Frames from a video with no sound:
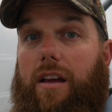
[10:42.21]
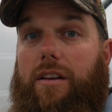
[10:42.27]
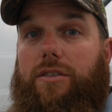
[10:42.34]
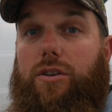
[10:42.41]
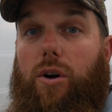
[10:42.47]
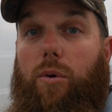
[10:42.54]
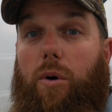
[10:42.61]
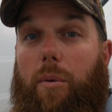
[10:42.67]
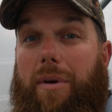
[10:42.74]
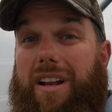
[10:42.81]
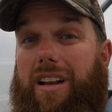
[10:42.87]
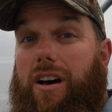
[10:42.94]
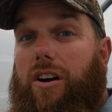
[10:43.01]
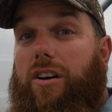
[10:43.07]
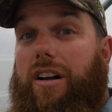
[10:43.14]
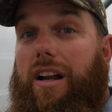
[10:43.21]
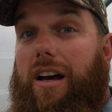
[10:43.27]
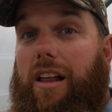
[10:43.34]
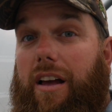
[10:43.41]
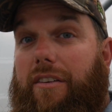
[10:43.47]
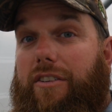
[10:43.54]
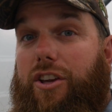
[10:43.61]
so it won't be long and
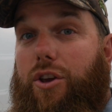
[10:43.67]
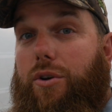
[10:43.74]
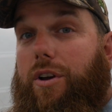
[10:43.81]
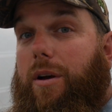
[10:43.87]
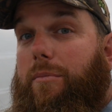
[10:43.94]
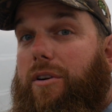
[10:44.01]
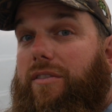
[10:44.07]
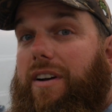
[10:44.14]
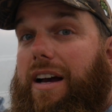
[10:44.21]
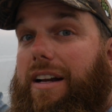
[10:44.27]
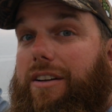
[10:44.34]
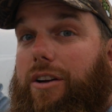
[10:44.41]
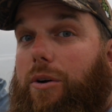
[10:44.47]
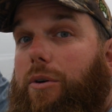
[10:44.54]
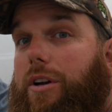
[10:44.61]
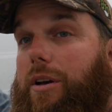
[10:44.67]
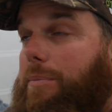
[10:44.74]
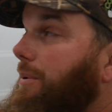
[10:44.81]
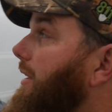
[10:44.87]
I'll have a cucumber vine growing up